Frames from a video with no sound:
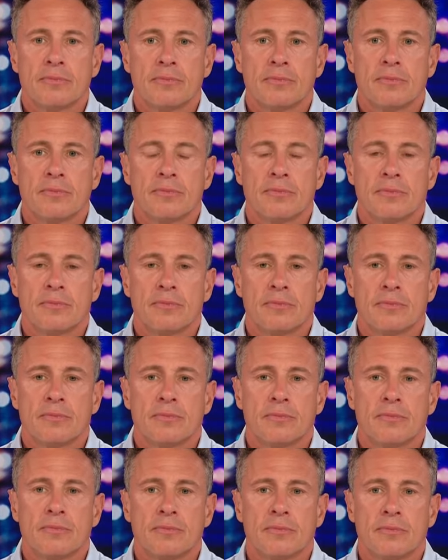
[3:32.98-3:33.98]

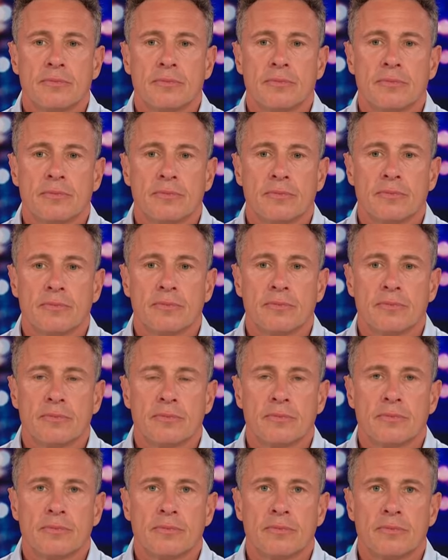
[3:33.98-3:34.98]

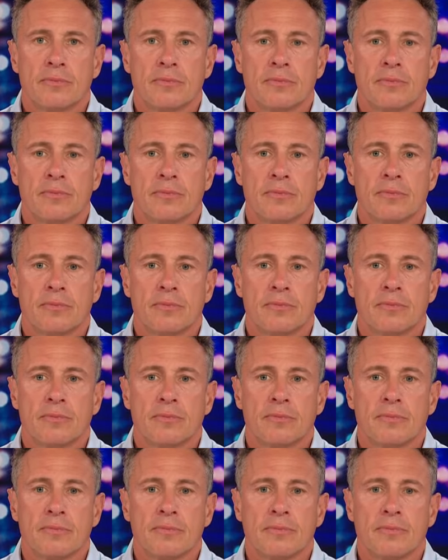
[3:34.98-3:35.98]

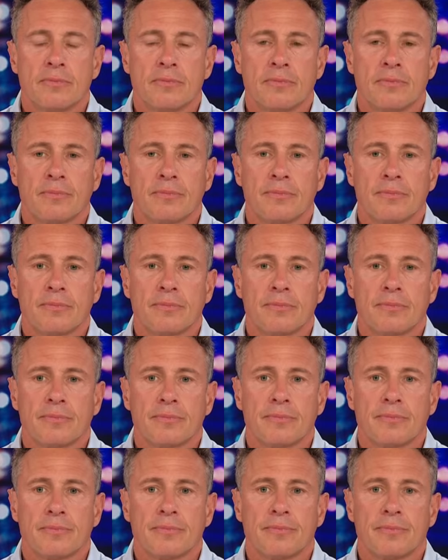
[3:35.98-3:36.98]

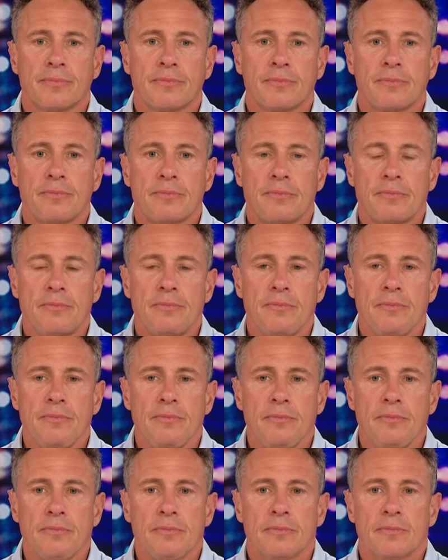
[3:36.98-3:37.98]

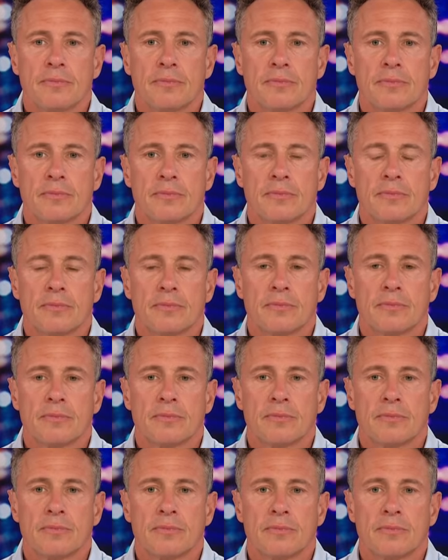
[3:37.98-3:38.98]

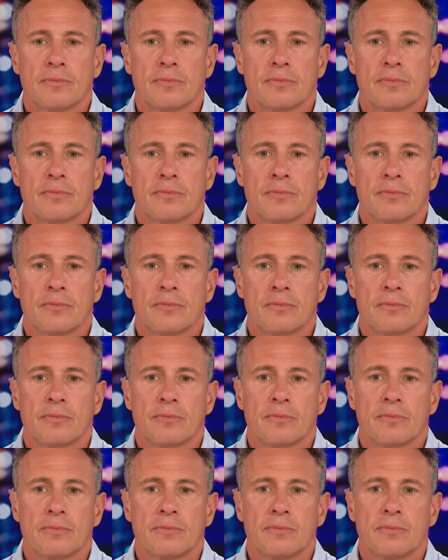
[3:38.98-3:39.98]

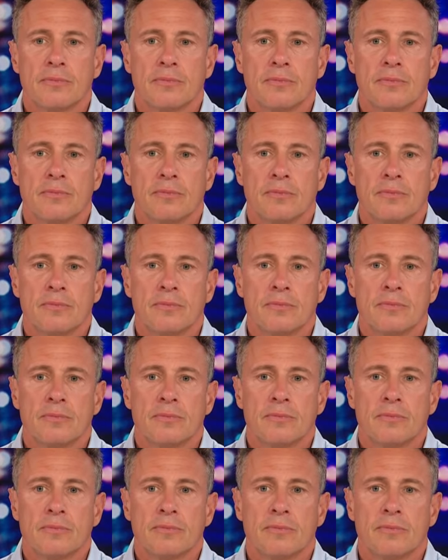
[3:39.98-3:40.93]
(silent)